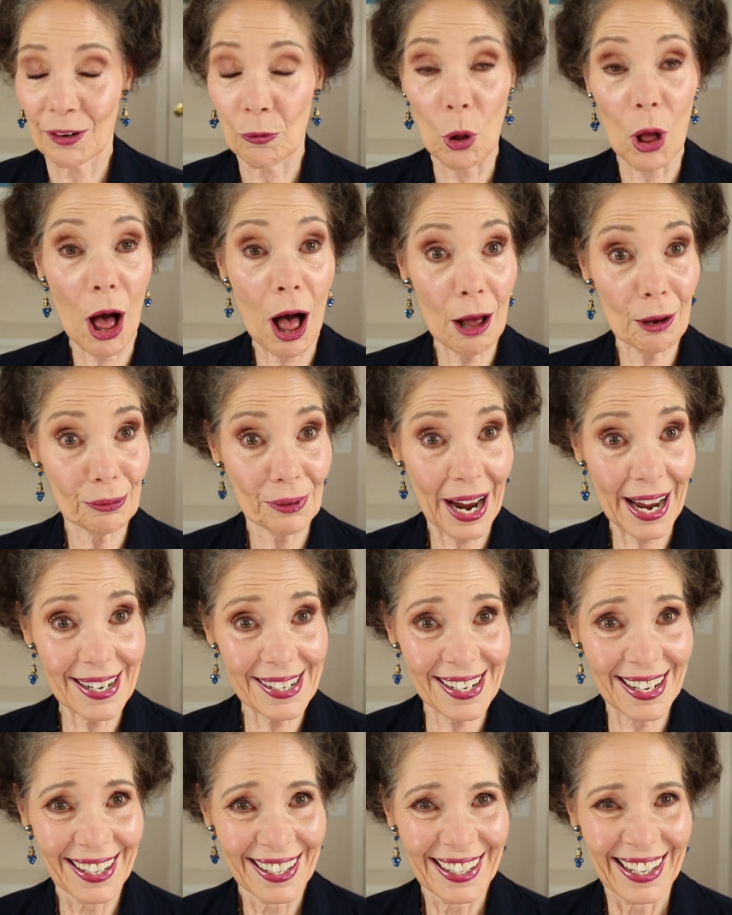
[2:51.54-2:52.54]
Well, all
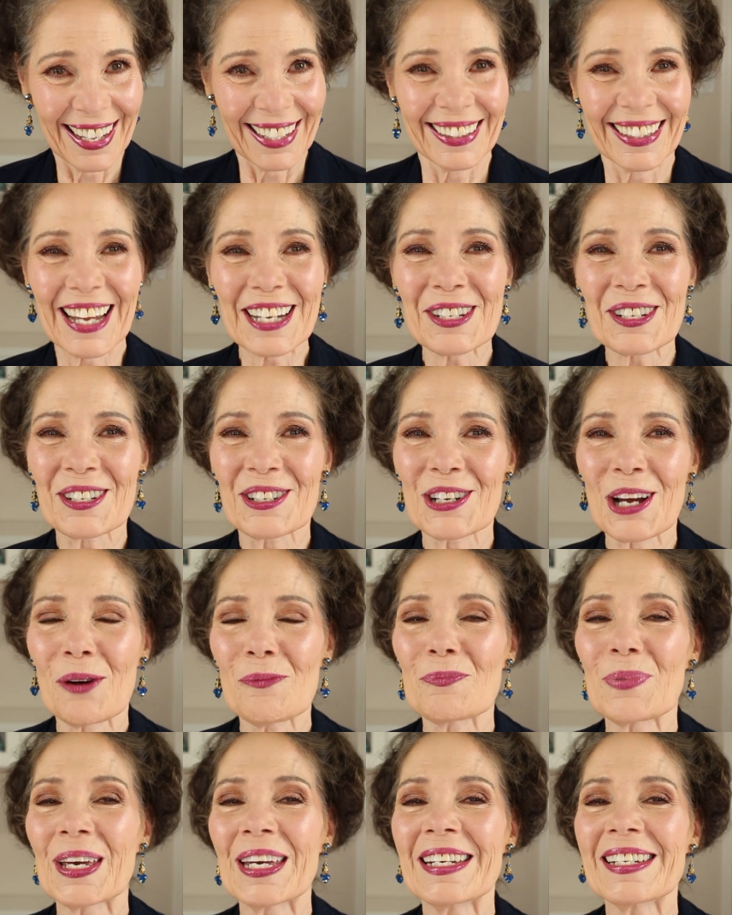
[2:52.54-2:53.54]
right, let's
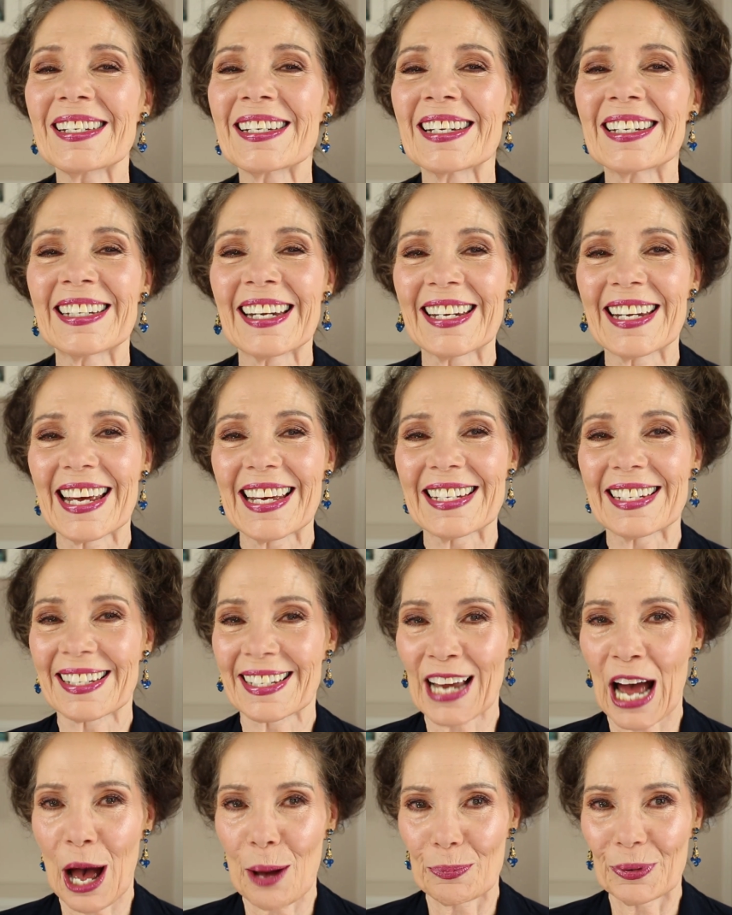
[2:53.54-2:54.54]
jump into today's
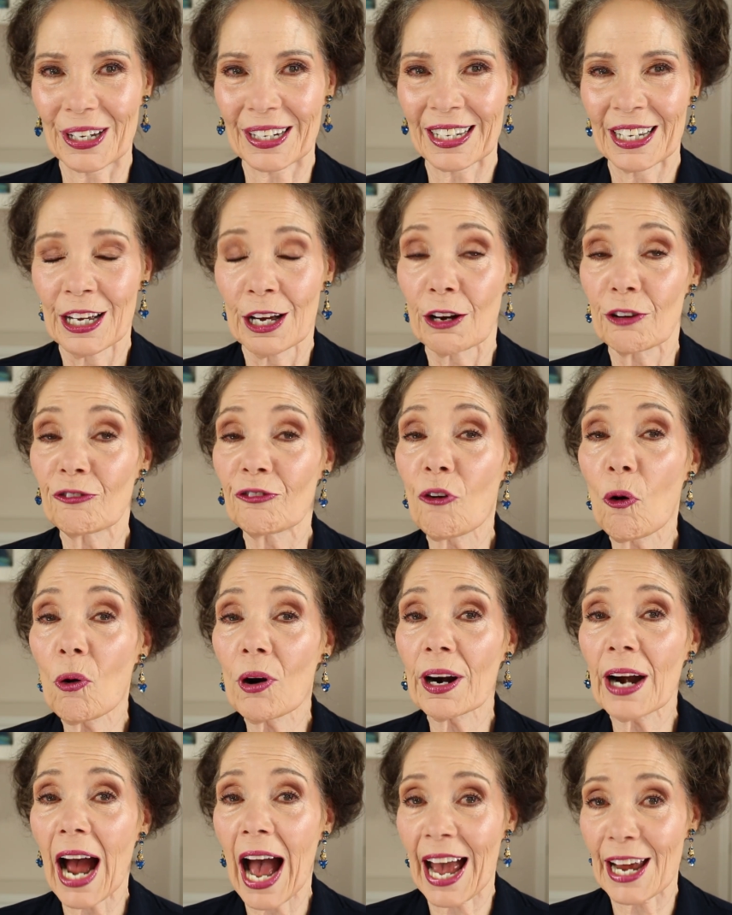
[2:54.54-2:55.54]
topic.
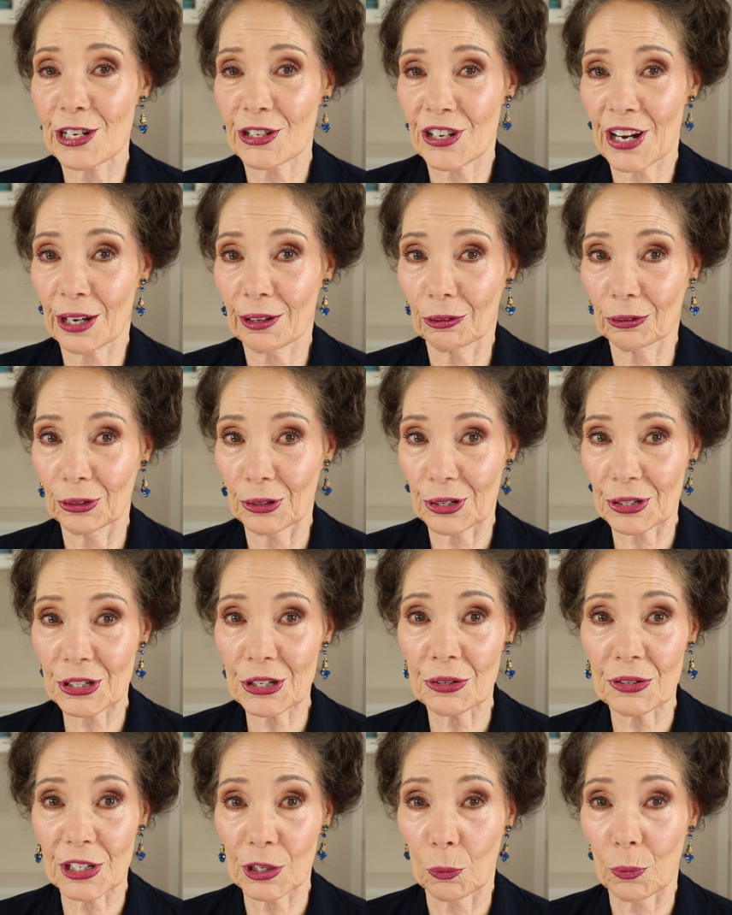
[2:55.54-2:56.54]
4 eyeshadow looks
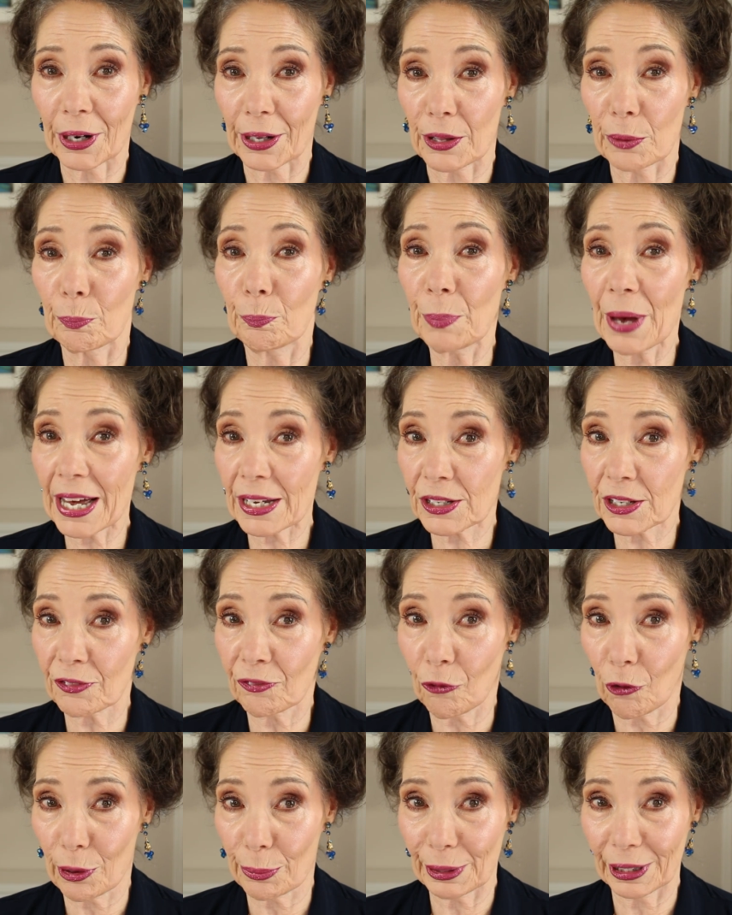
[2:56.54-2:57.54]
using one of the best
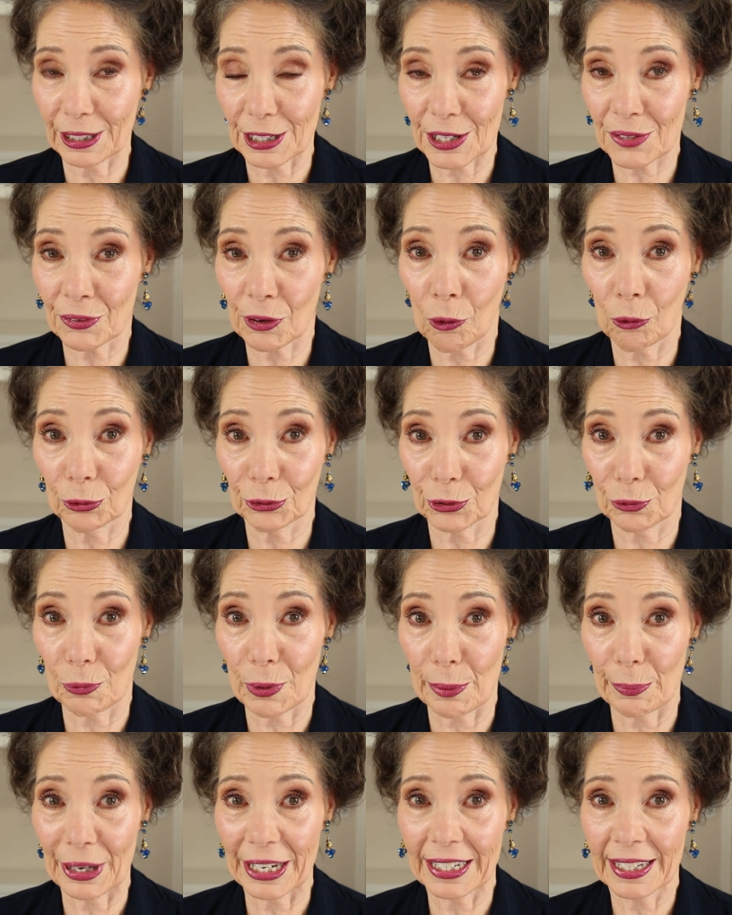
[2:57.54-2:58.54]
formulas for older
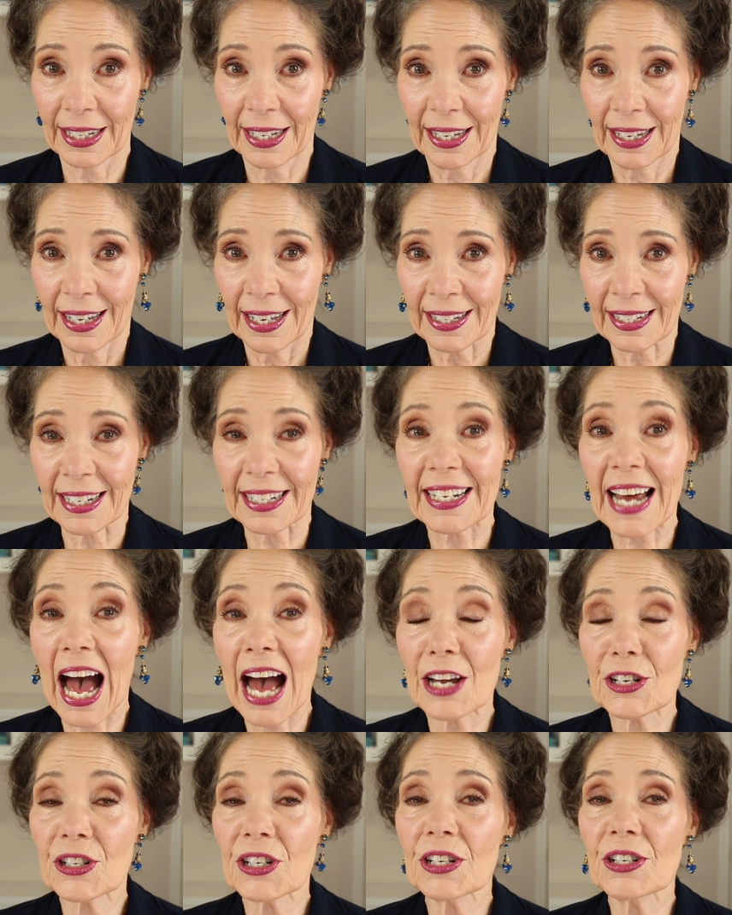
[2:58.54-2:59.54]
women,
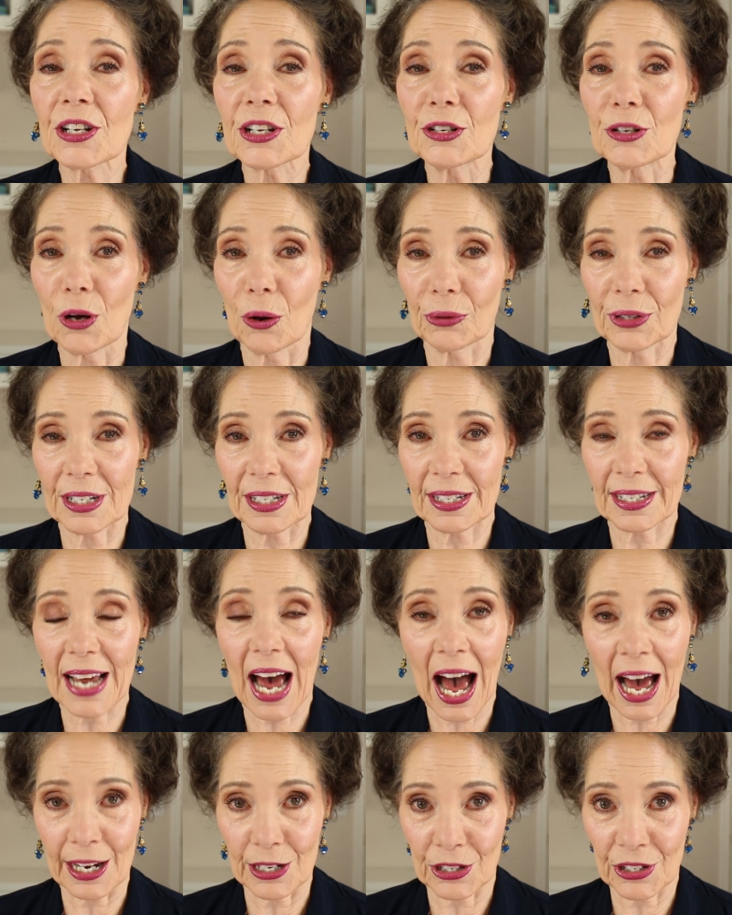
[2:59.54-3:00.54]
Natasha Denona's
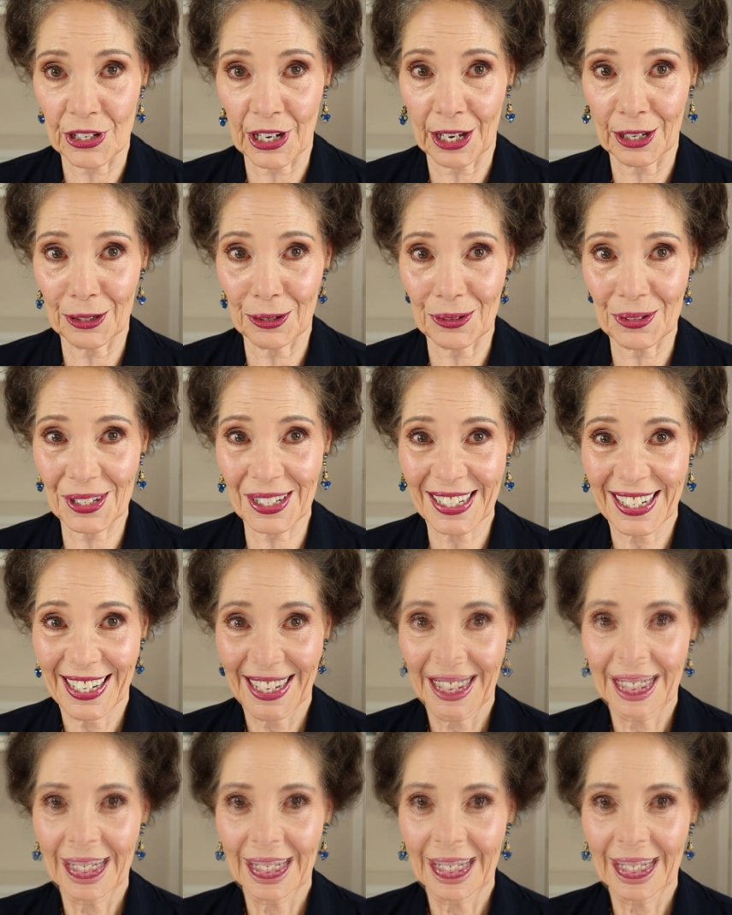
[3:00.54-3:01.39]
eyeshadows.